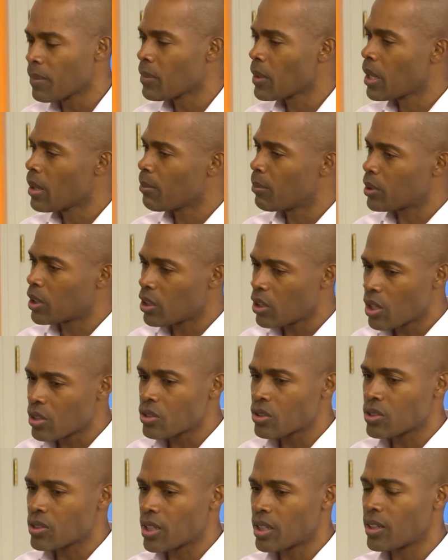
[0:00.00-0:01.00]
But they
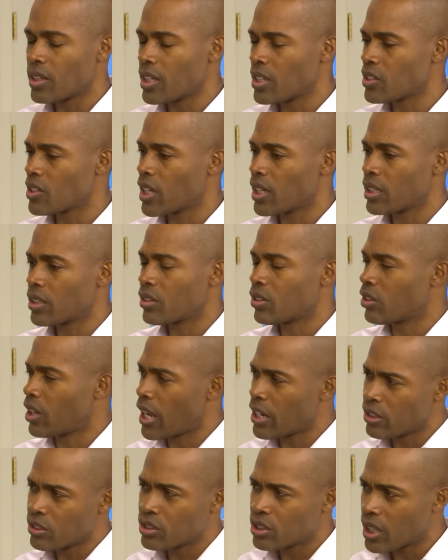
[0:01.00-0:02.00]
also said things like their
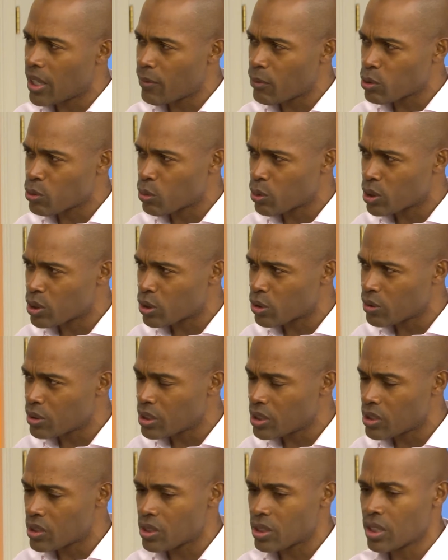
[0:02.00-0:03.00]
energy levels were
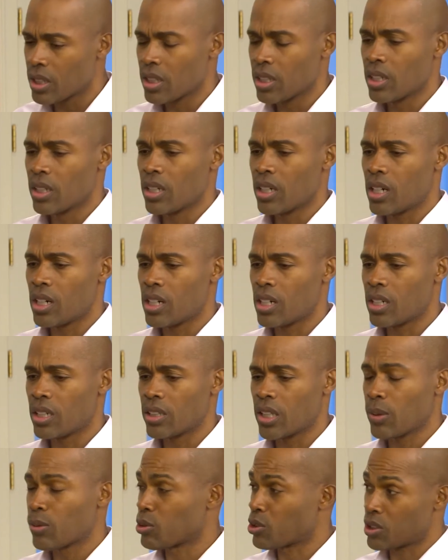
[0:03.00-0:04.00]
increased.
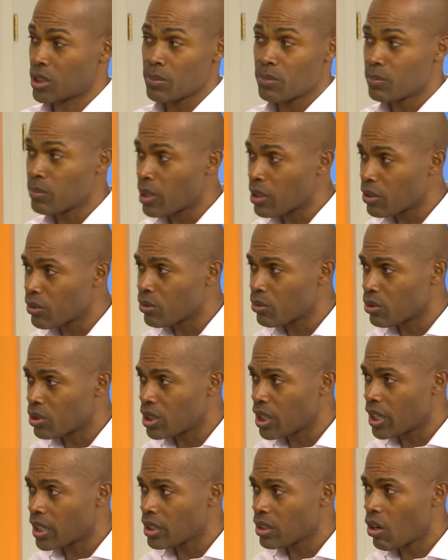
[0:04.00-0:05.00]
They were sleeping better through the
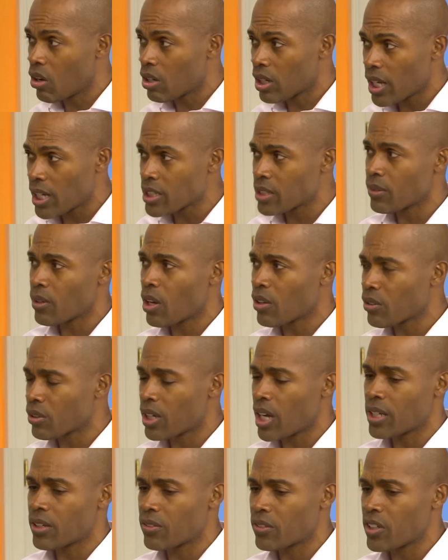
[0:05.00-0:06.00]
night. All kinds of other
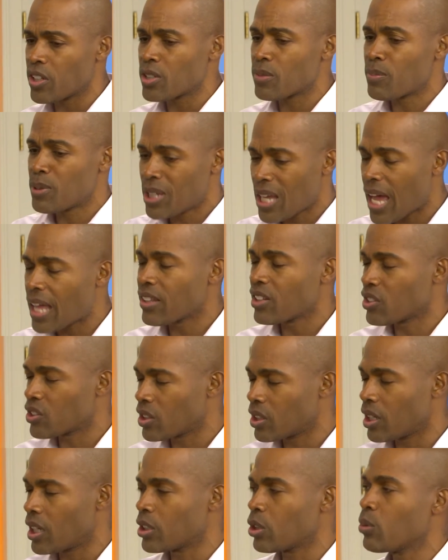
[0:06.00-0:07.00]
kind of things beyond the
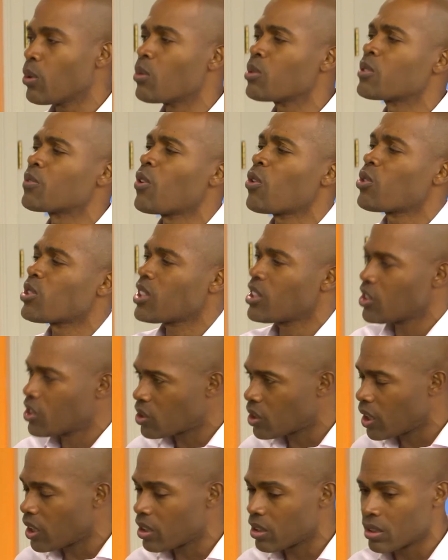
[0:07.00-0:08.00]
scale. I know we always focus on the
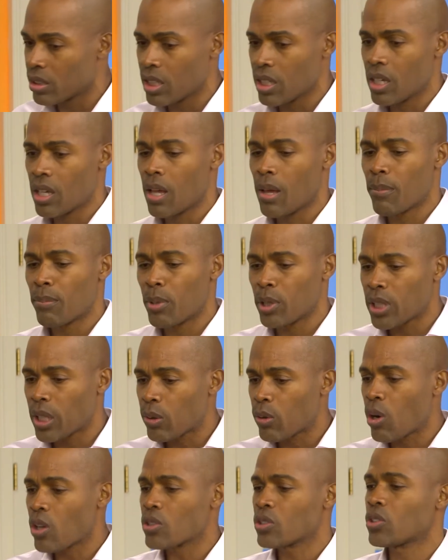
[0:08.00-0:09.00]
scale, but they
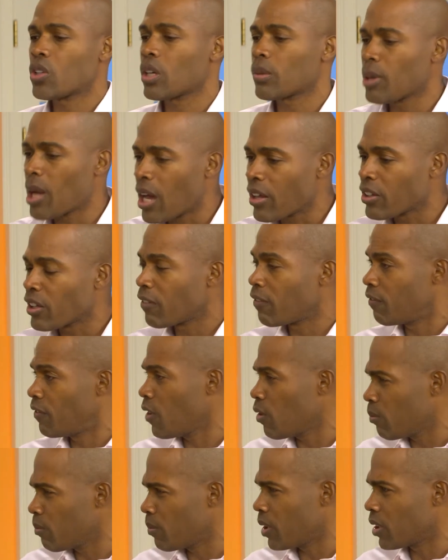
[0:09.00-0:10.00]
were also talking about how they
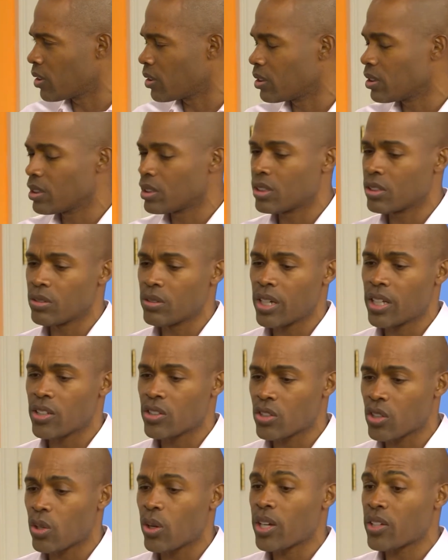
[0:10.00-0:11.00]
felt better, you know? And
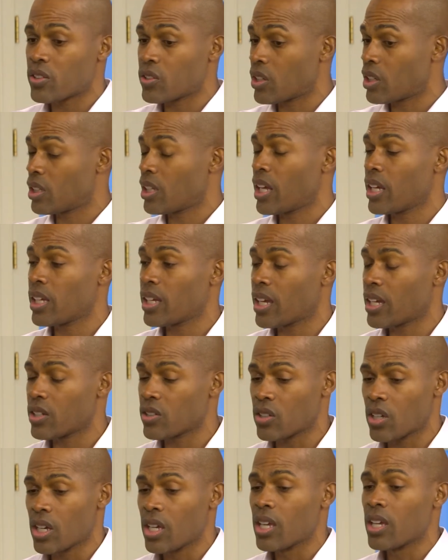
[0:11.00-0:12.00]
so I said, hey
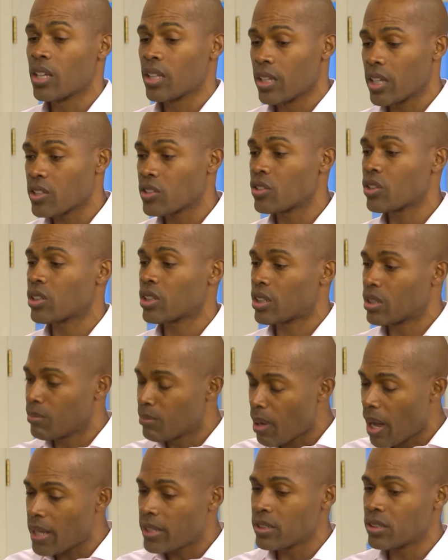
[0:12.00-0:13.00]
guys, let's look at
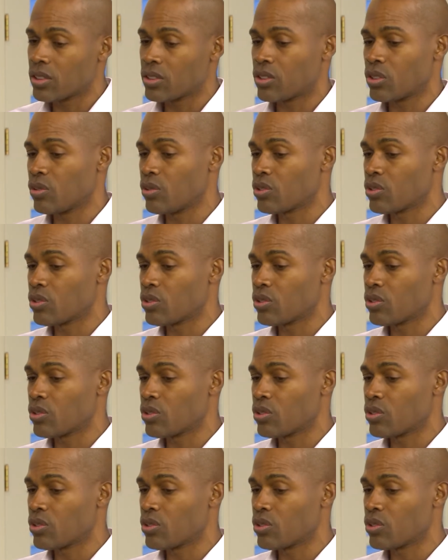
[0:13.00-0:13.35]
combining the two.